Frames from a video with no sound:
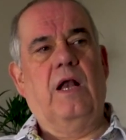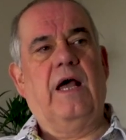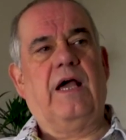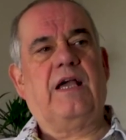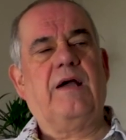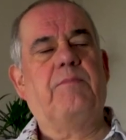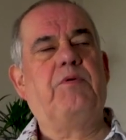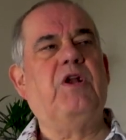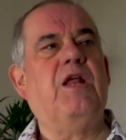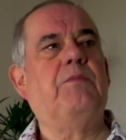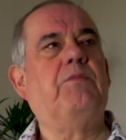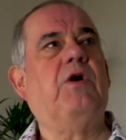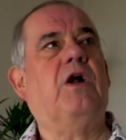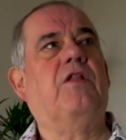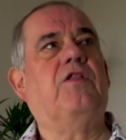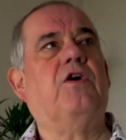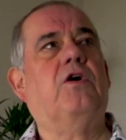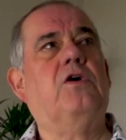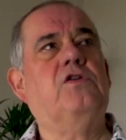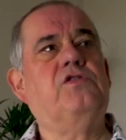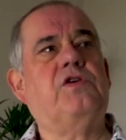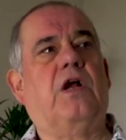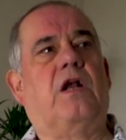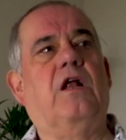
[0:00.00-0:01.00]
Like, I put him on at the
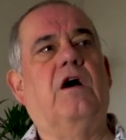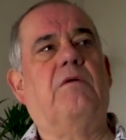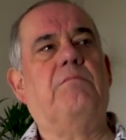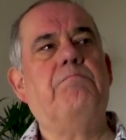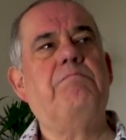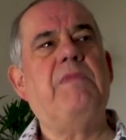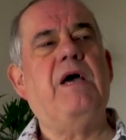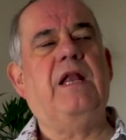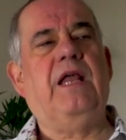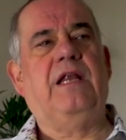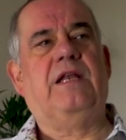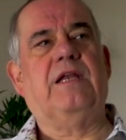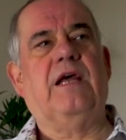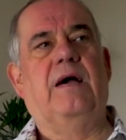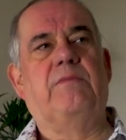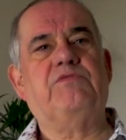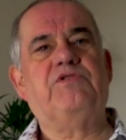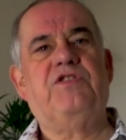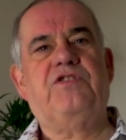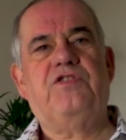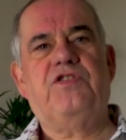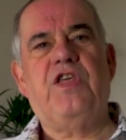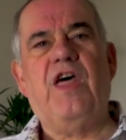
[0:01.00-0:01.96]
100 Club many times.